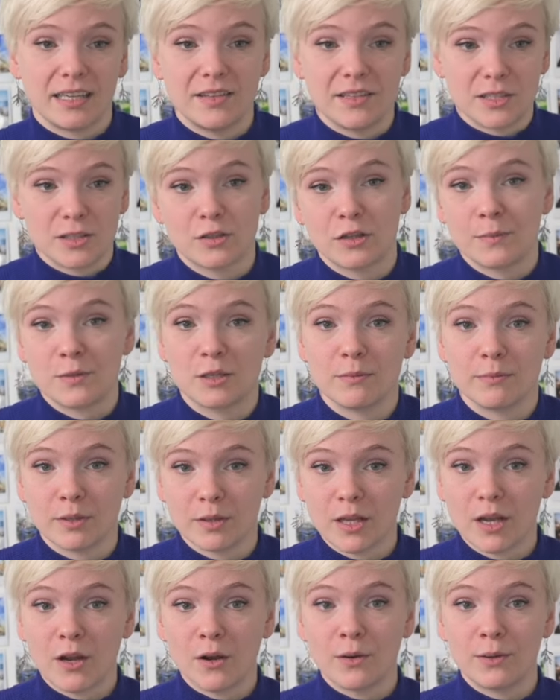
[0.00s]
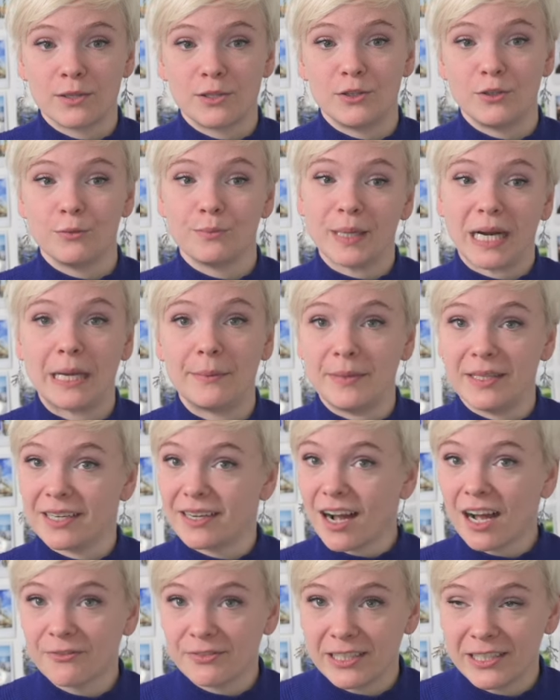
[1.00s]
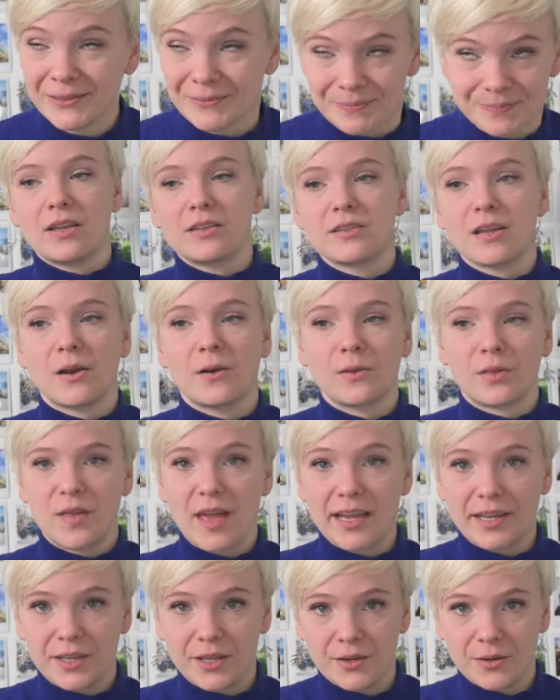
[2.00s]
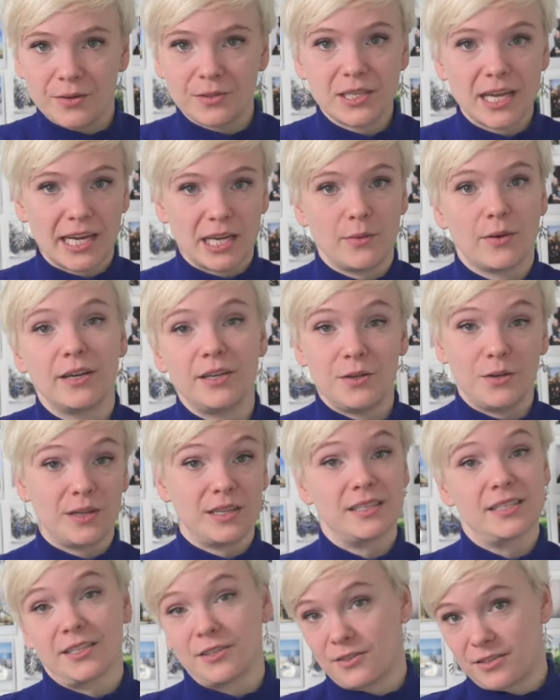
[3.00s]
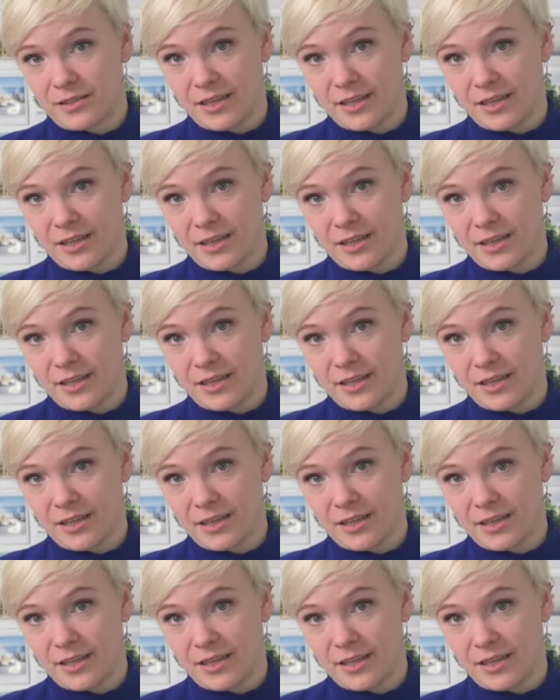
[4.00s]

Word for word: in the description below to buy me a coffee. So thank you to anyone who considers